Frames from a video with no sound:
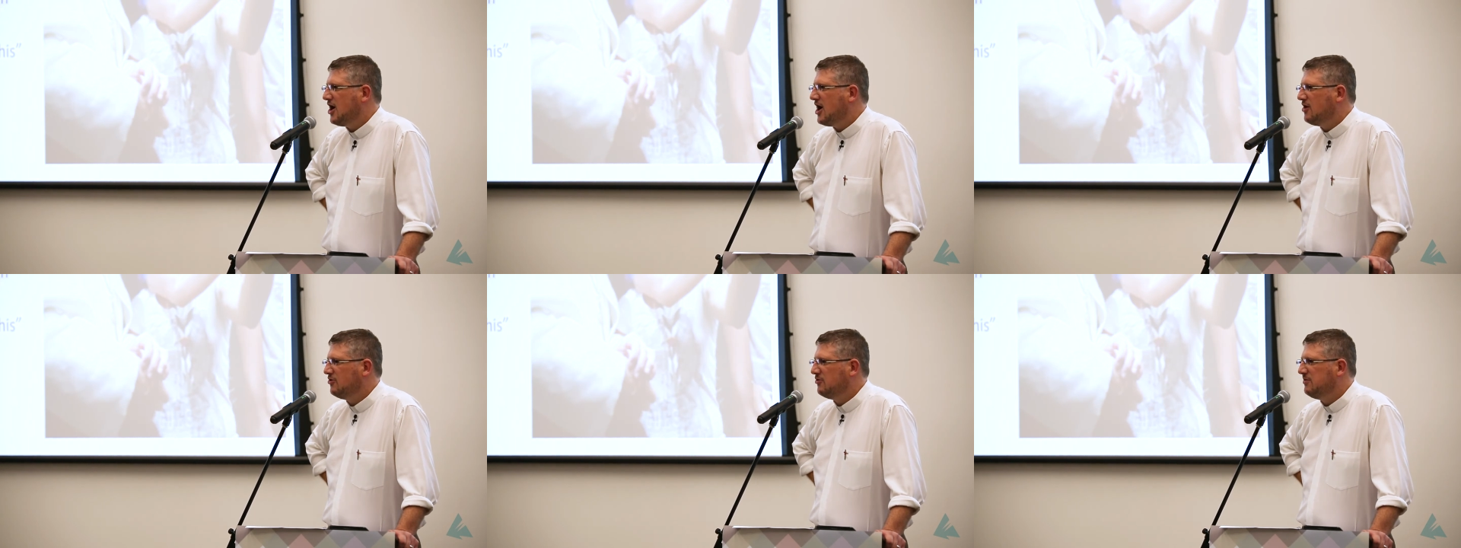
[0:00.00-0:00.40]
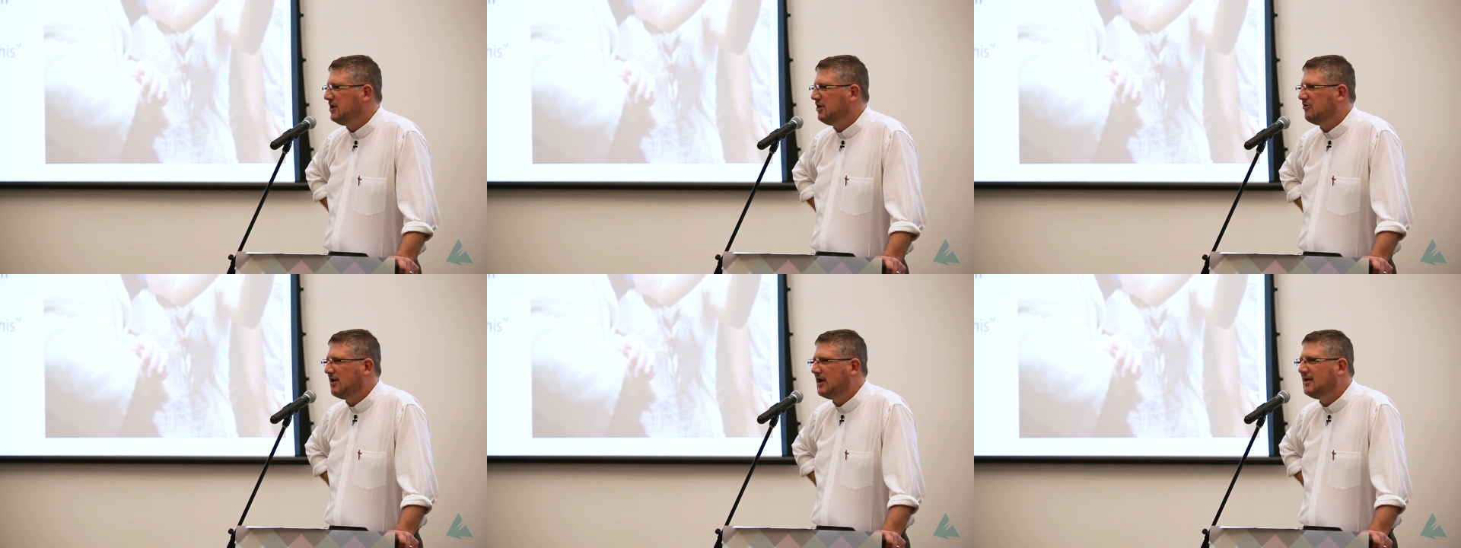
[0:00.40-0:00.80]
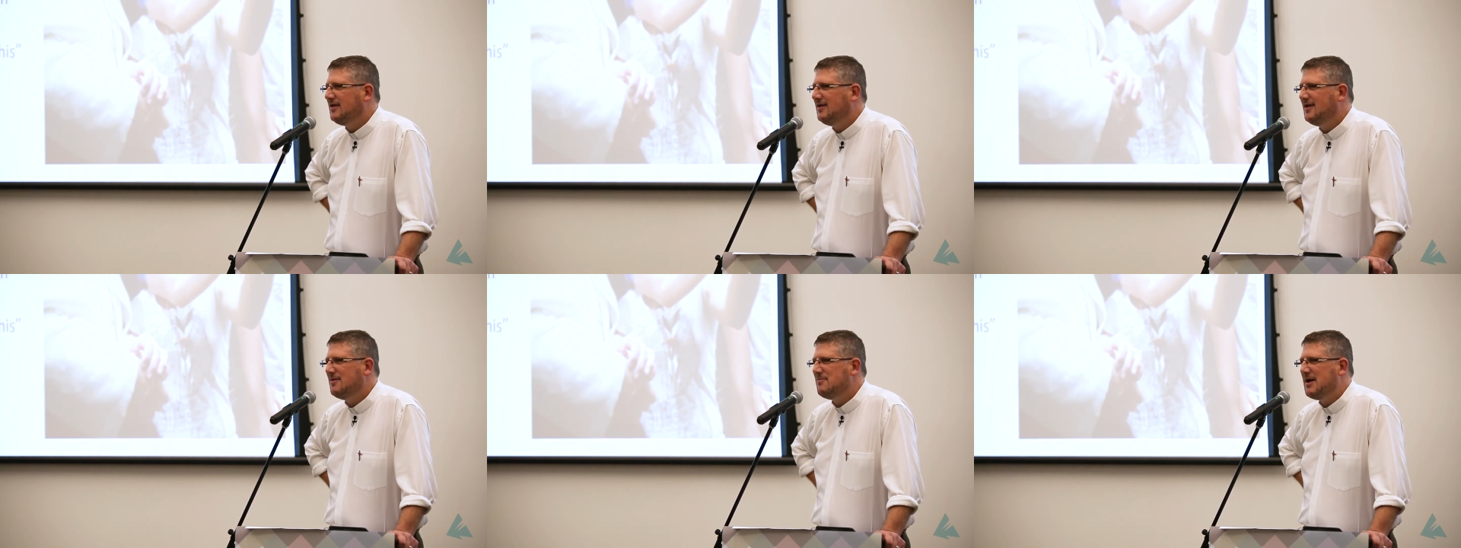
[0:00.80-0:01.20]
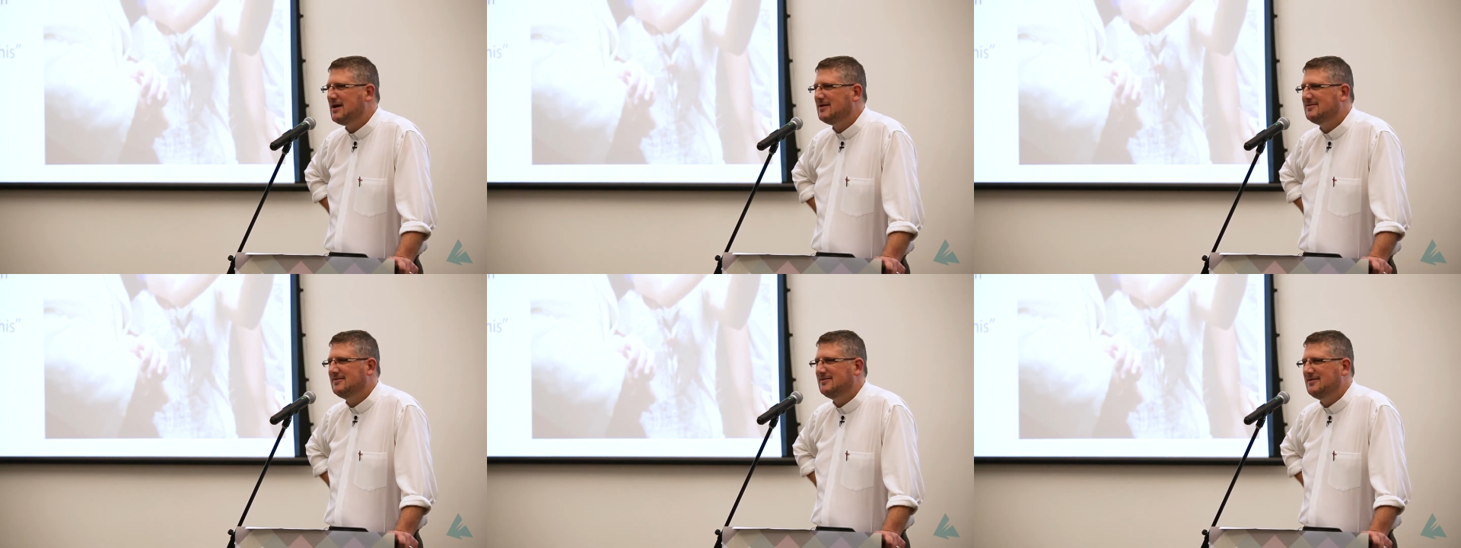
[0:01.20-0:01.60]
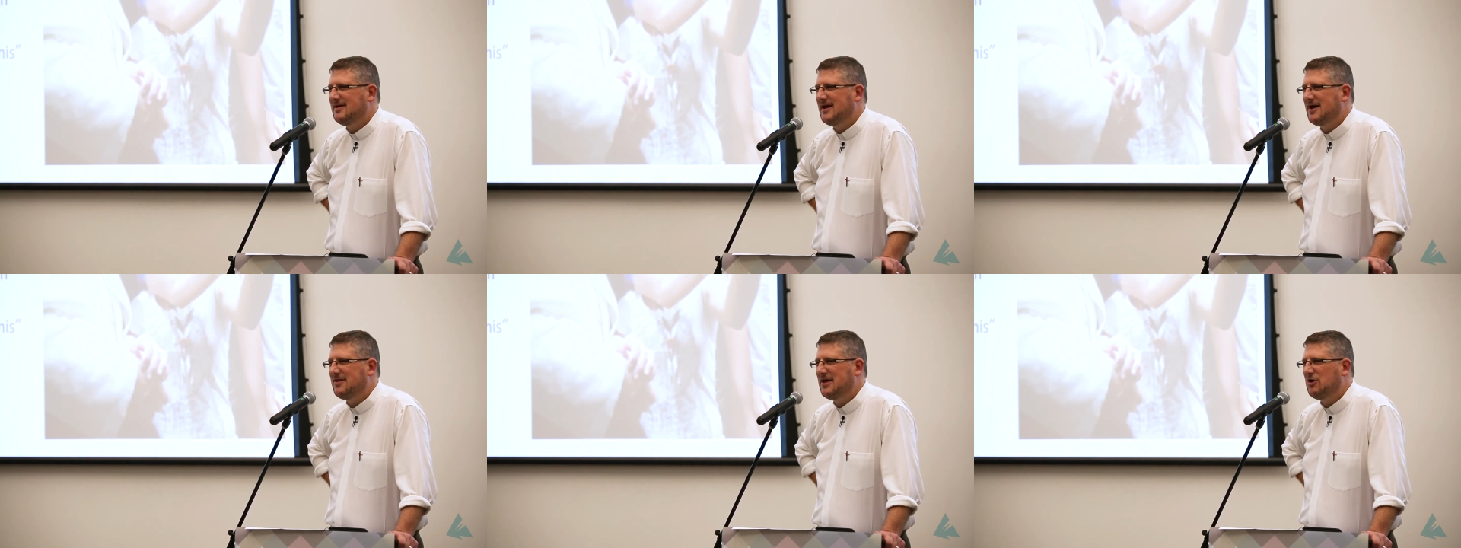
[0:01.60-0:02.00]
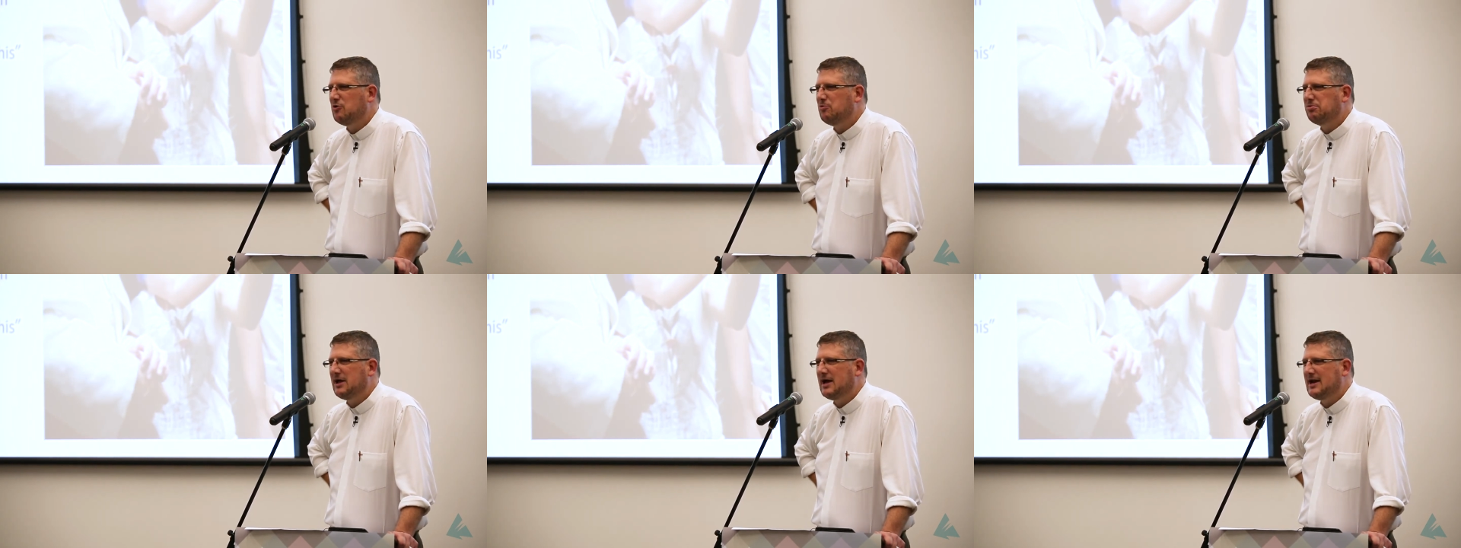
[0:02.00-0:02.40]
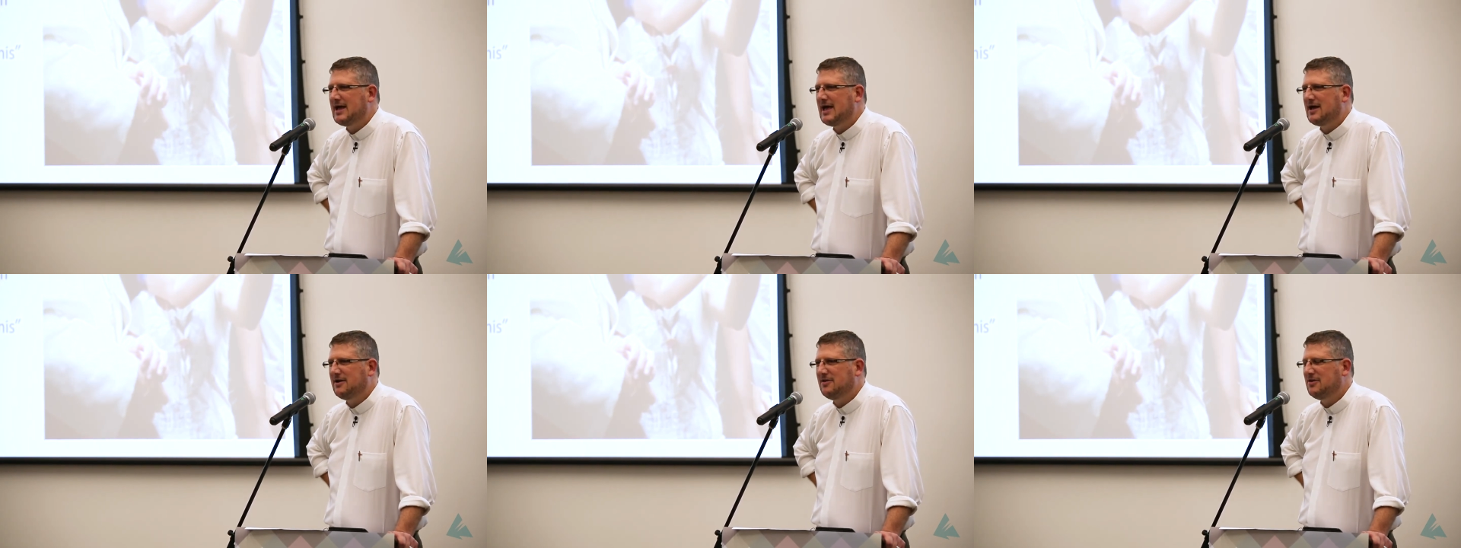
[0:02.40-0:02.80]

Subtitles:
I would have been cranky about how that all played out